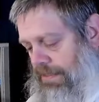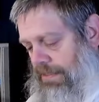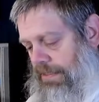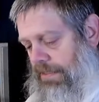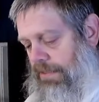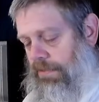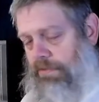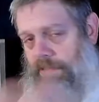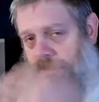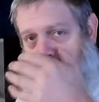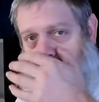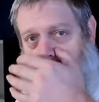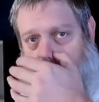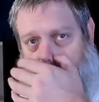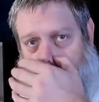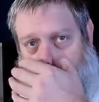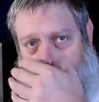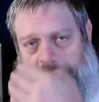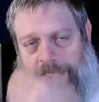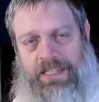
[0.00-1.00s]
You know, you
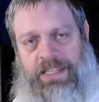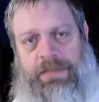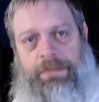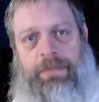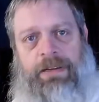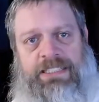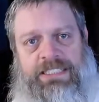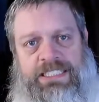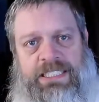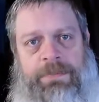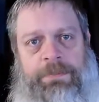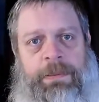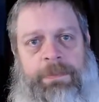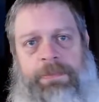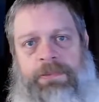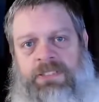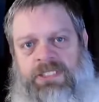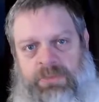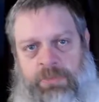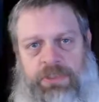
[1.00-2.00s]
might you might see
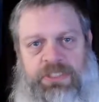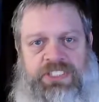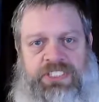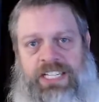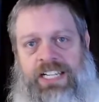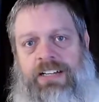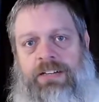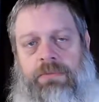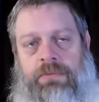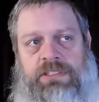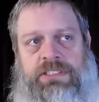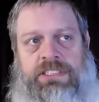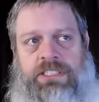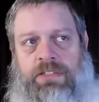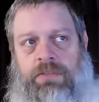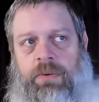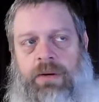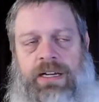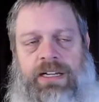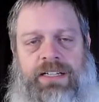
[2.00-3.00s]
people switching out once in a
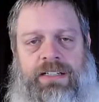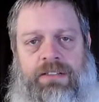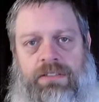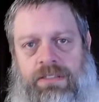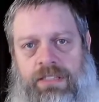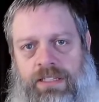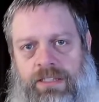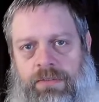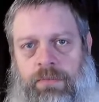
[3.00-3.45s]
while,